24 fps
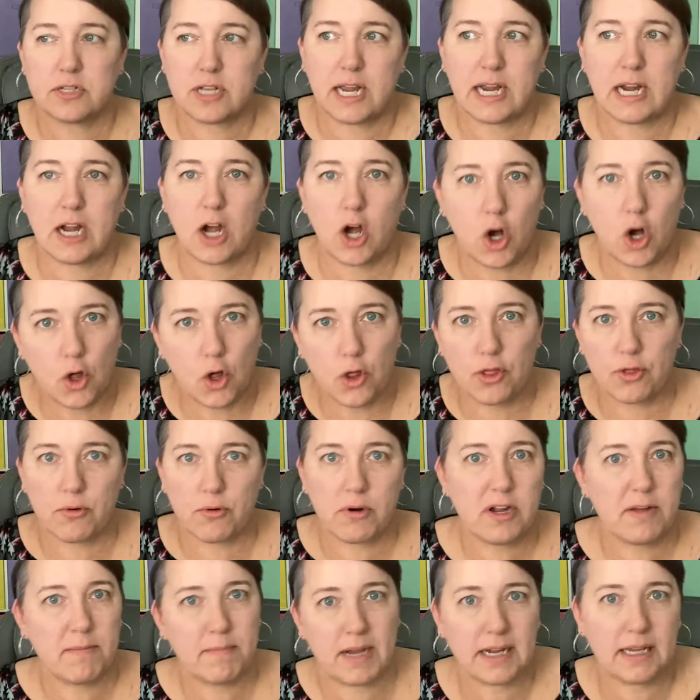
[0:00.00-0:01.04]
Like all
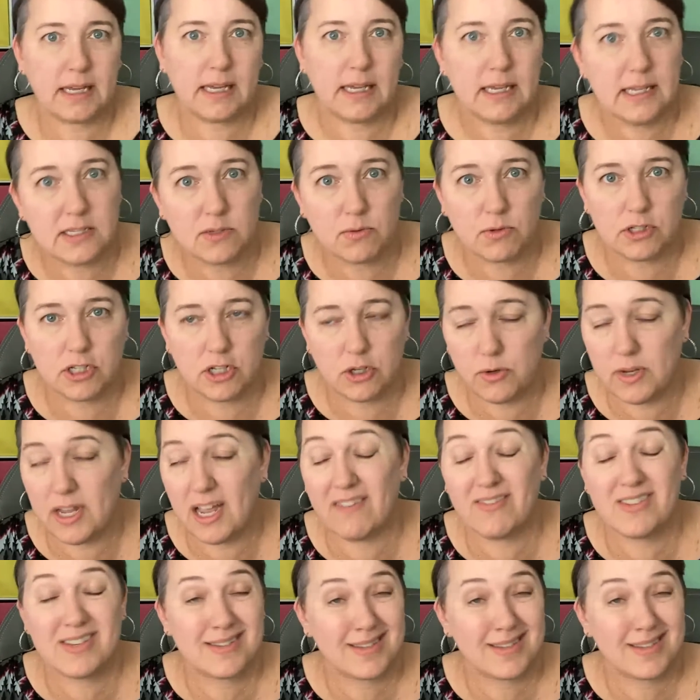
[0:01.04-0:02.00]
3 of my kids with Dewey have the